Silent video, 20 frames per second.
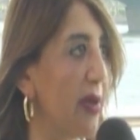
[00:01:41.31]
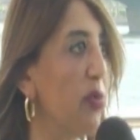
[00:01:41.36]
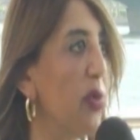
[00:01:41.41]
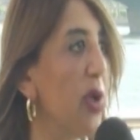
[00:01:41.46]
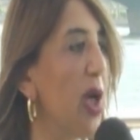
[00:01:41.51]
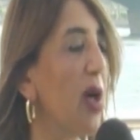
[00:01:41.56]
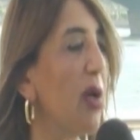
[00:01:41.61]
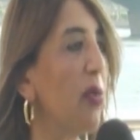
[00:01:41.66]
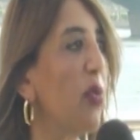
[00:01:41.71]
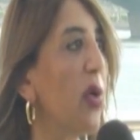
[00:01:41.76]
We
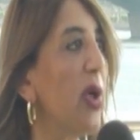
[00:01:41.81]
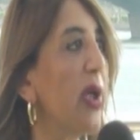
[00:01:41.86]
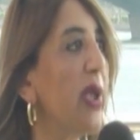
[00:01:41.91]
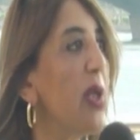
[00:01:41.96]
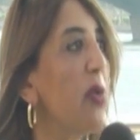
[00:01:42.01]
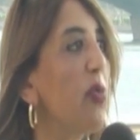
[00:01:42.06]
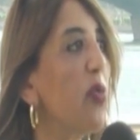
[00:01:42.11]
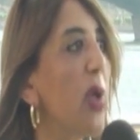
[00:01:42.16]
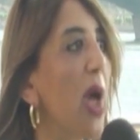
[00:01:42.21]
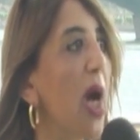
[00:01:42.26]
mm. are mm-hmm.
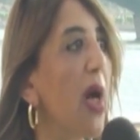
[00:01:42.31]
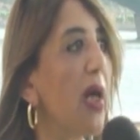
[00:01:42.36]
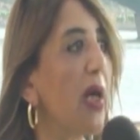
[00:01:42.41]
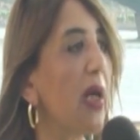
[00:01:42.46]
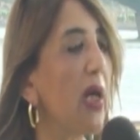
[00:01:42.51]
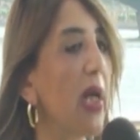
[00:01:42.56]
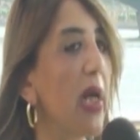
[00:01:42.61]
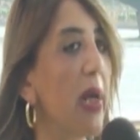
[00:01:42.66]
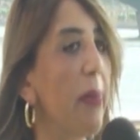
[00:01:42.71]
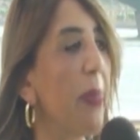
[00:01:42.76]
working, we are
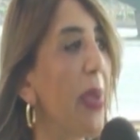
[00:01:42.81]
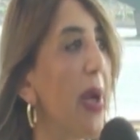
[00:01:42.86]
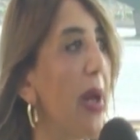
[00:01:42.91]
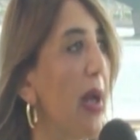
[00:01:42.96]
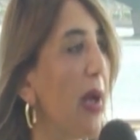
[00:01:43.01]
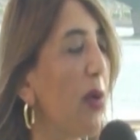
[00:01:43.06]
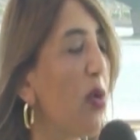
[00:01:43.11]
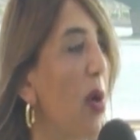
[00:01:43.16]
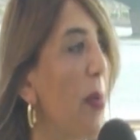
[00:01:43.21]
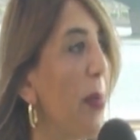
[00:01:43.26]

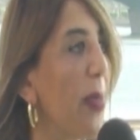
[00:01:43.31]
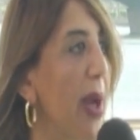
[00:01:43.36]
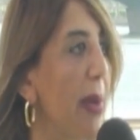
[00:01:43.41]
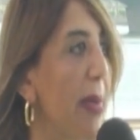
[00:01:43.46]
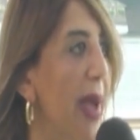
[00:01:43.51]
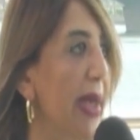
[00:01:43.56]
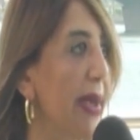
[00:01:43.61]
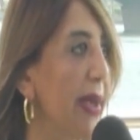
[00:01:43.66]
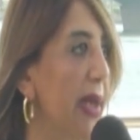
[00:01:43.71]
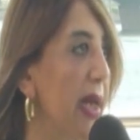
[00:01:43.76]
uh,
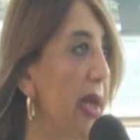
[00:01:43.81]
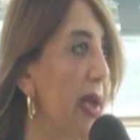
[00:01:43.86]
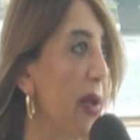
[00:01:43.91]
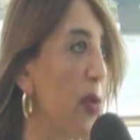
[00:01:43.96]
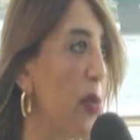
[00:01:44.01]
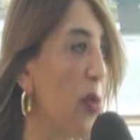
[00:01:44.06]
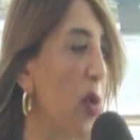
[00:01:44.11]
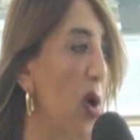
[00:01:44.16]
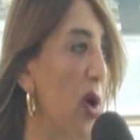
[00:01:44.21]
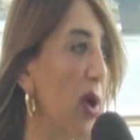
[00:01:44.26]
complementing
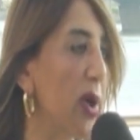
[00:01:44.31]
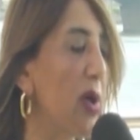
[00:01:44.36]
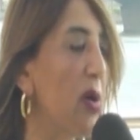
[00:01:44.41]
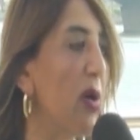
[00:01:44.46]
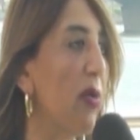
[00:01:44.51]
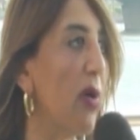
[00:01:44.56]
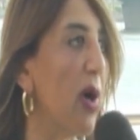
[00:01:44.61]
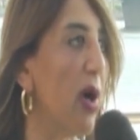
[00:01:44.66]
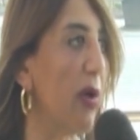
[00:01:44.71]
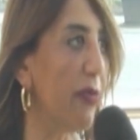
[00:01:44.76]
the work
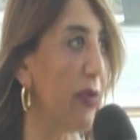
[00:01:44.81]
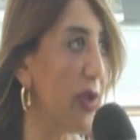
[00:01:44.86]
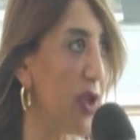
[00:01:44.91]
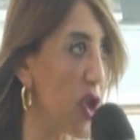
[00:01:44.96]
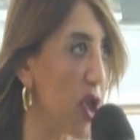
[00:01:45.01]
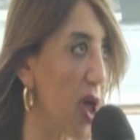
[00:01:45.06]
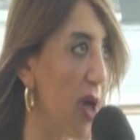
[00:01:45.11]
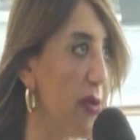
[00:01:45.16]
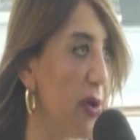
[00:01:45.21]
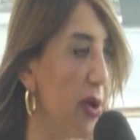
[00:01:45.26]
of
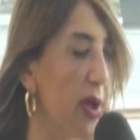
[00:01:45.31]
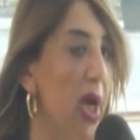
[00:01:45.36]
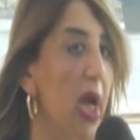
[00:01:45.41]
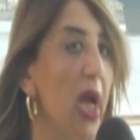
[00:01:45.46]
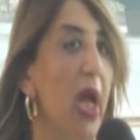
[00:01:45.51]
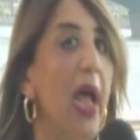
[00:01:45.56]
each other.